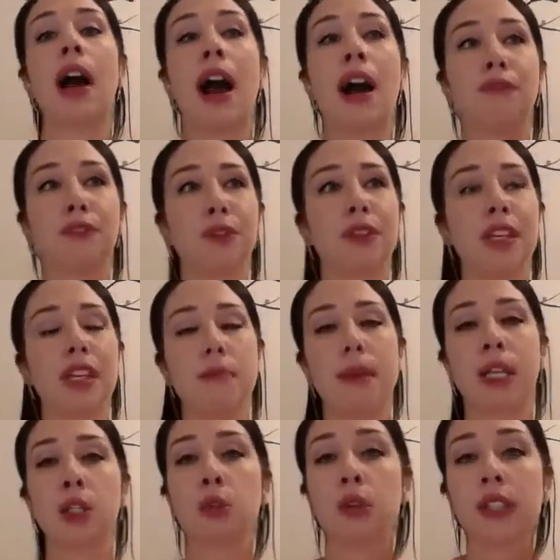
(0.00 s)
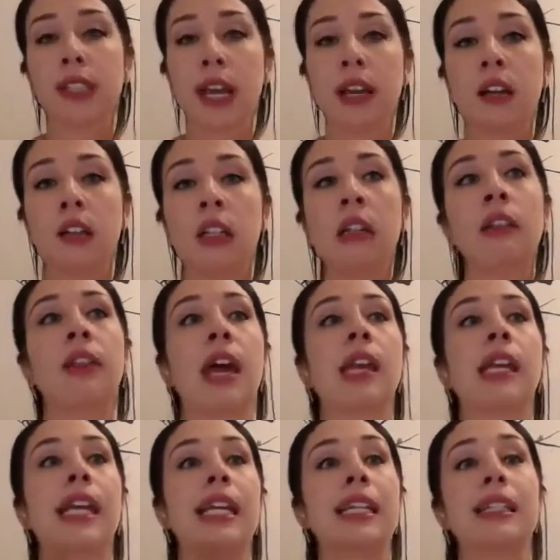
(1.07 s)
after the menstrual cycle,
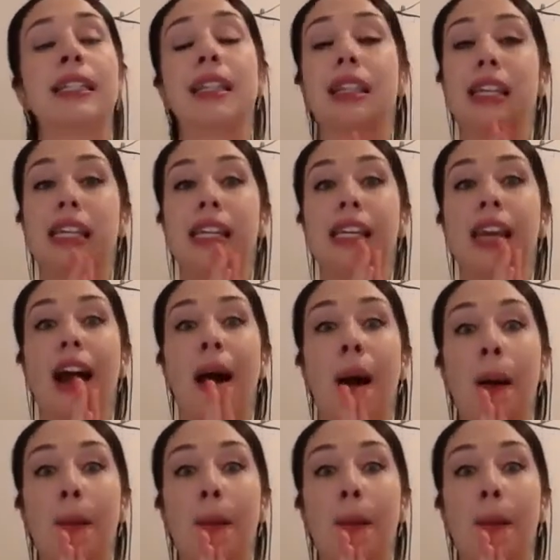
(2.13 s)
then it's the